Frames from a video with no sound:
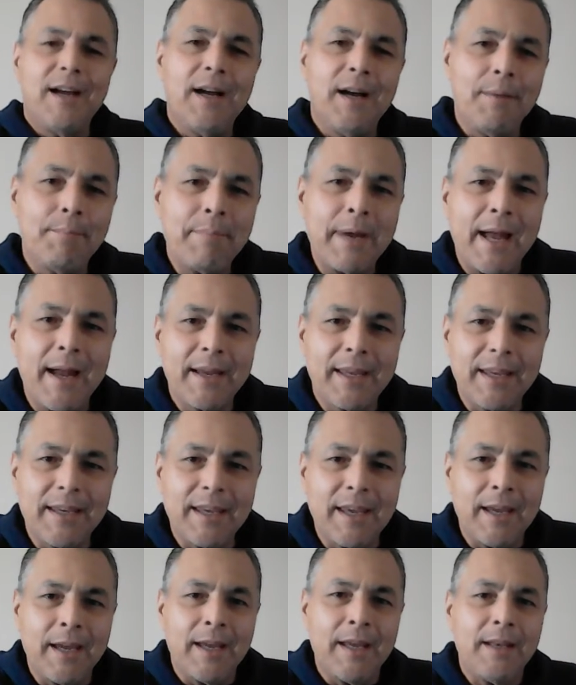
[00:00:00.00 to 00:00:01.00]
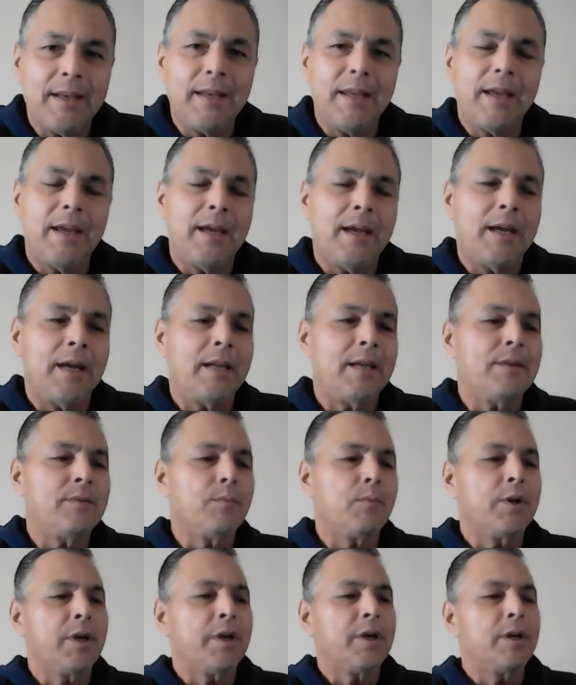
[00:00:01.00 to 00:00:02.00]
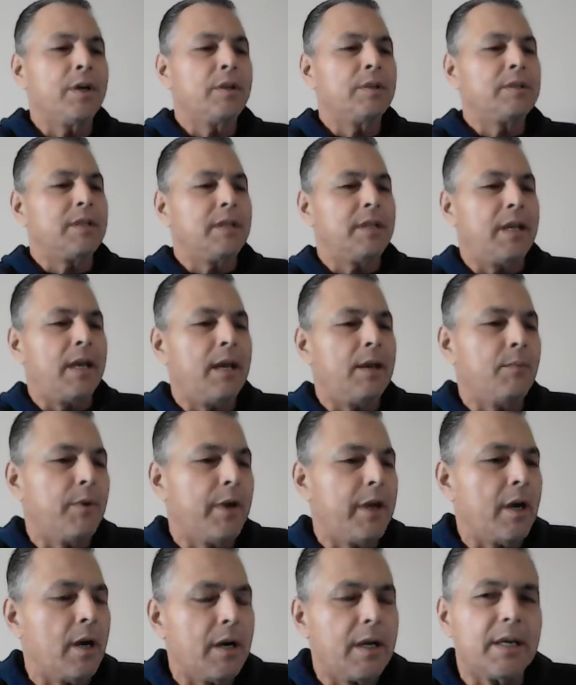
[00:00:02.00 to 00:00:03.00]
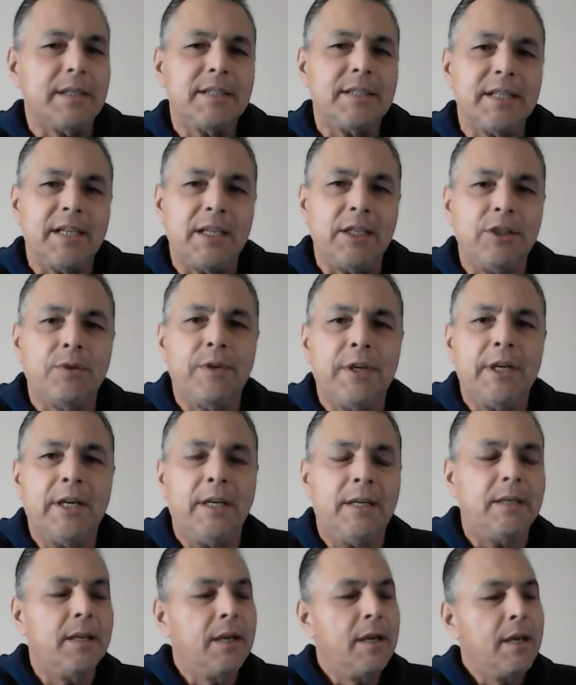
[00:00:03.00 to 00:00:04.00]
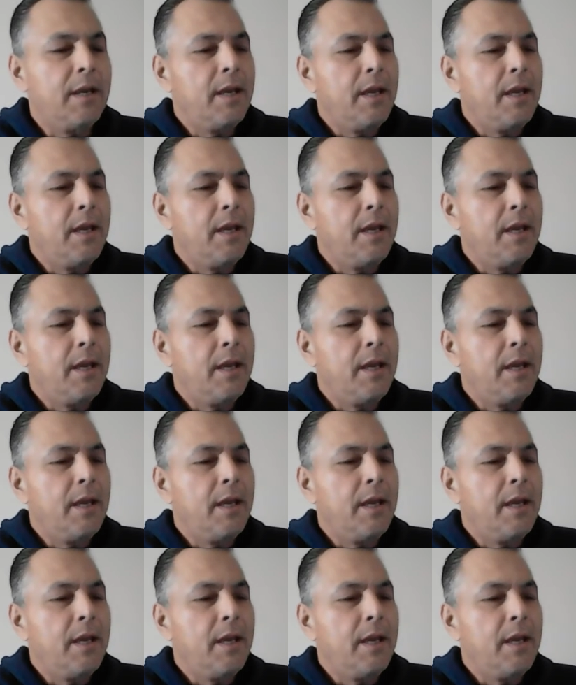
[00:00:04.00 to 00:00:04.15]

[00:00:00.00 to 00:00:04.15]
I'm back again, and we're today we are continuing